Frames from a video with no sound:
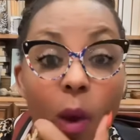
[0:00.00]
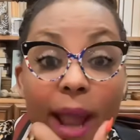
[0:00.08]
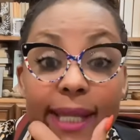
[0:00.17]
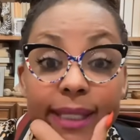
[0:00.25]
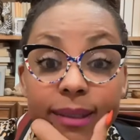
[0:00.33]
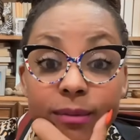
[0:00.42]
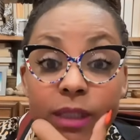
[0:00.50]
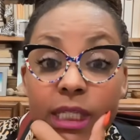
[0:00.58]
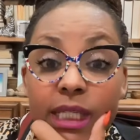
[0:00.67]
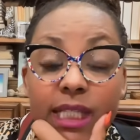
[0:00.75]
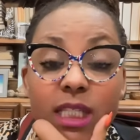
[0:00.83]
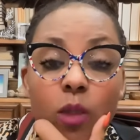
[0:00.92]
why
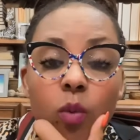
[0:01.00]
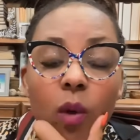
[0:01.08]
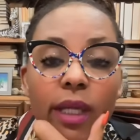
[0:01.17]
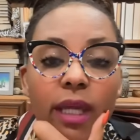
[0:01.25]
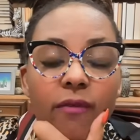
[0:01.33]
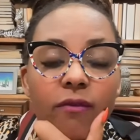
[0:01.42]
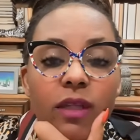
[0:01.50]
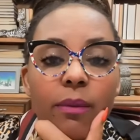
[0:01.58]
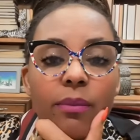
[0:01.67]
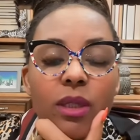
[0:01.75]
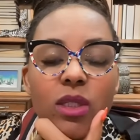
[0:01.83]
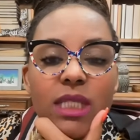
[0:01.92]
is it working for
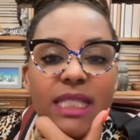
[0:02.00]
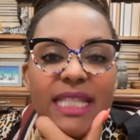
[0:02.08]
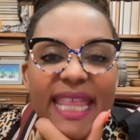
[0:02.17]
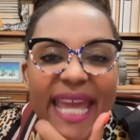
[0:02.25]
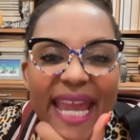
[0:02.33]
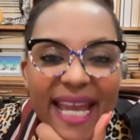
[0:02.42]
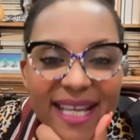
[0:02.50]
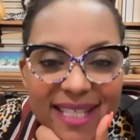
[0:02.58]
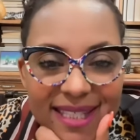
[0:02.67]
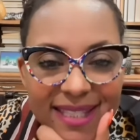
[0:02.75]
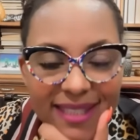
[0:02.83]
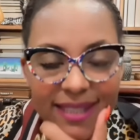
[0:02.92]
them? Because it's
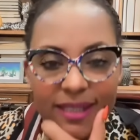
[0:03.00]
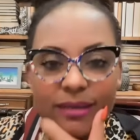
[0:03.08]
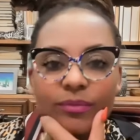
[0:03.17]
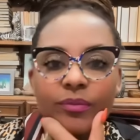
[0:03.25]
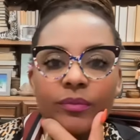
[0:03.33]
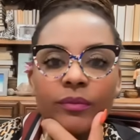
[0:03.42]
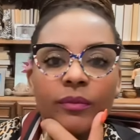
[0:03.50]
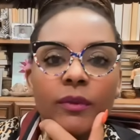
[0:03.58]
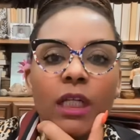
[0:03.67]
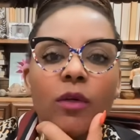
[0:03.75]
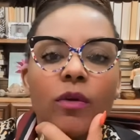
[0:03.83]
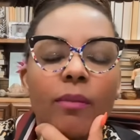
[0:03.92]
theirs.
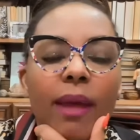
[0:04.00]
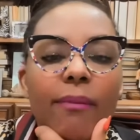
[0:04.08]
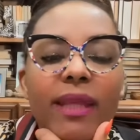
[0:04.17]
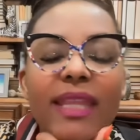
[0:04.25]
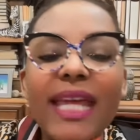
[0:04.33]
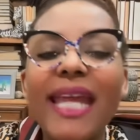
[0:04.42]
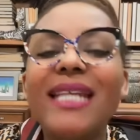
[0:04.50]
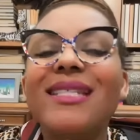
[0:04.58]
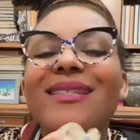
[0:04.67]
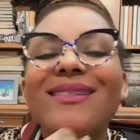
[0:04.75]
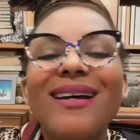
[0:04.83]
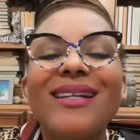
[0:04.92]
Remember,
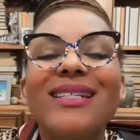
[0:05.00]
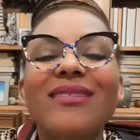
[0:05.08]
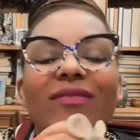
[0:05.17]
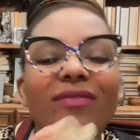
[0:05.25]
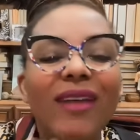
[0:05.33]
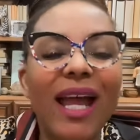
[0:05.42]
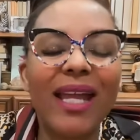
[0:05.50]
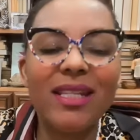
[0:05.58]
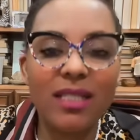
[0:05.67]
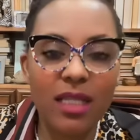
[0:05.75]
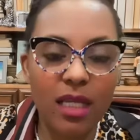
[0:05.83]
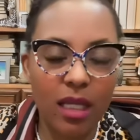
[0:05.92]
they started
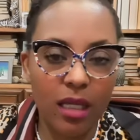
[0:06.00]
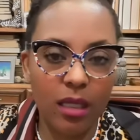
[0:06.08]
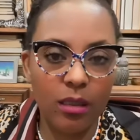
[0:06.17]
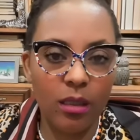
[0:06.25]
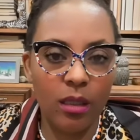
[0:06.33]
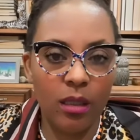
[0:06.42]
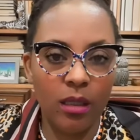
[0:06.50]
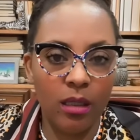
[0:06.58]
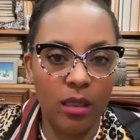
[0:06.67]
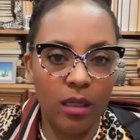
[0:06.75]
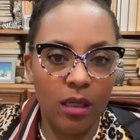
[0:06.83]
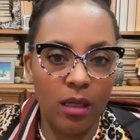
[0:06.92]
fighting
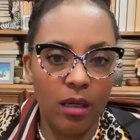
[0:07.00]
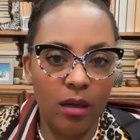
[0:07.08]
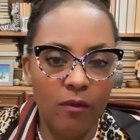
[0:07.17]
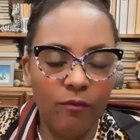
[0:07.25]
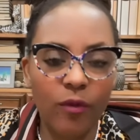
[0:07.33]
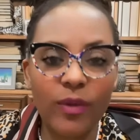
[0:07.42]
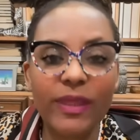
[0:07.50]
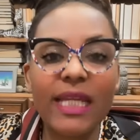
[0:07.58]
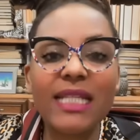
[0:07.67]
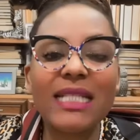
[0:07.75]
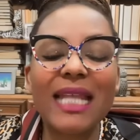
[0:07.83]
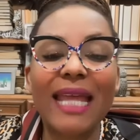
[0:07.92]
for
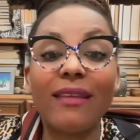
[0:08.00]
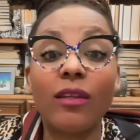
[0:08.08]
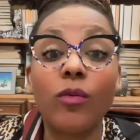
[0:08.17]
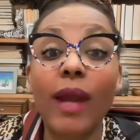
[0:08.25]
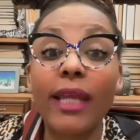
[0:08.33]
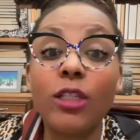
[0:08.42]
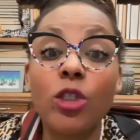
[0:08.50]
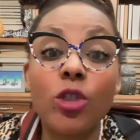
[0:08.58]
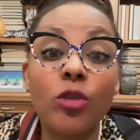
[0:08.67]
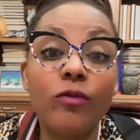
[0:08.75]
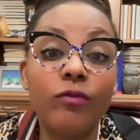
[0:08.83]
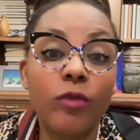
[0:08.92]
things like the right
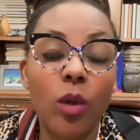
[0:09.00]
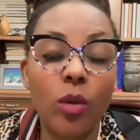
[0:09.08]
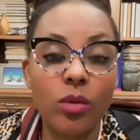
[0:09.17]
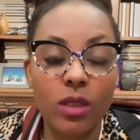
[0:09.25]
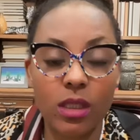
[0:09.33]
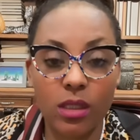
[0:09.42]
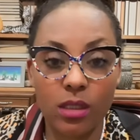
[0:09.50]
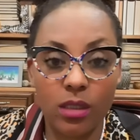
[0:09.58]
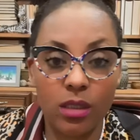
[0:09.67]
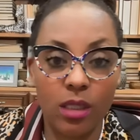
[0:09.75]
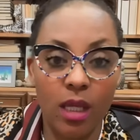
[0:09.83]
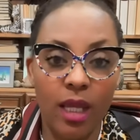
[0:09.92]
to vote.
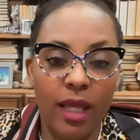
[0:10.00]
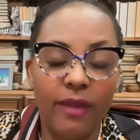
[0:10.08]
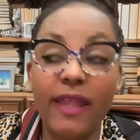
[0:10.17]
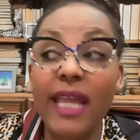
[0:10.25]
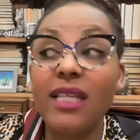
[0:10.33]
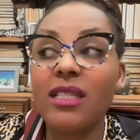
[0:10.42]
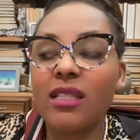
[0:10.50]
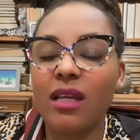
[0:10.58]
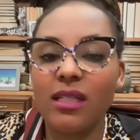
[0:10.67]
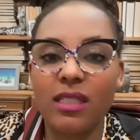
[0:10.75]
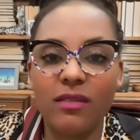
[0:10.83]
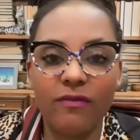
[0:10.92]
They
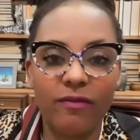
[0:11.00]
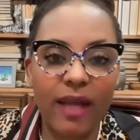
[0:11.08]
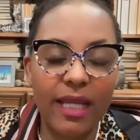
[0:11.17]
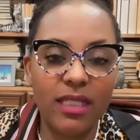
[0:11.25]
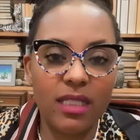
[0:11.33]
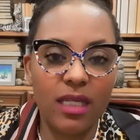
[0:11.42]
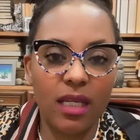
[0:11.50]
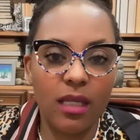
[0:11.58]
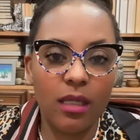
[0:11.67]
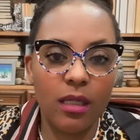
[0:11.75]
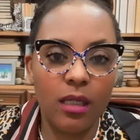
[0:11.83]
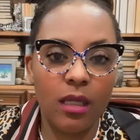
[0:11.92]
started
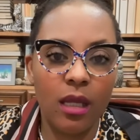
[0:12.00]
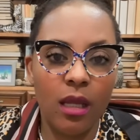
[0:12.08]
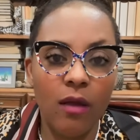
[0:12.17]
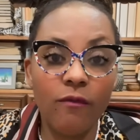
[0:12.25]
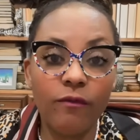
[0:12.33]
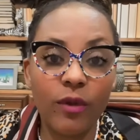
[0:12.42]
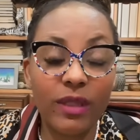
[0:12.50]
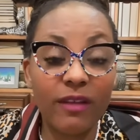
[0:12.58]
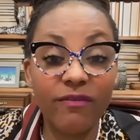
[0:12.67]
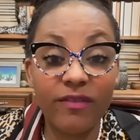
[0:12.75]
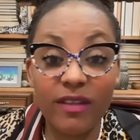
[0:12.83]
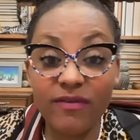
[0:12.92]
fighting for
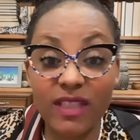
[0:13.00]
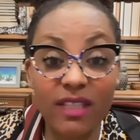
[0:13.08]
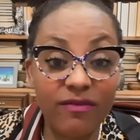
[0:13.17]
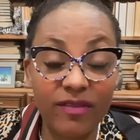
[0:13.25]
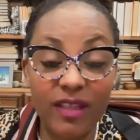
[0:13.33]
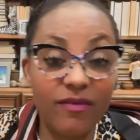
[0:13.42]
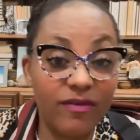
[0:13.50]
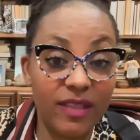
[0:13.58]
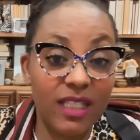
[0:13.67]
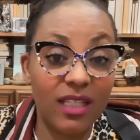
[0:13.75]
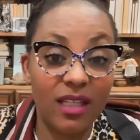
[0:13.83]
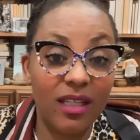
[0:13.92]
the
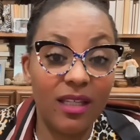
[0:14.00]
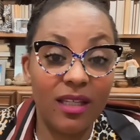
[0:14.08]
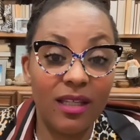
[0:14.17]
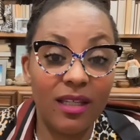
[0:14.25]
50-50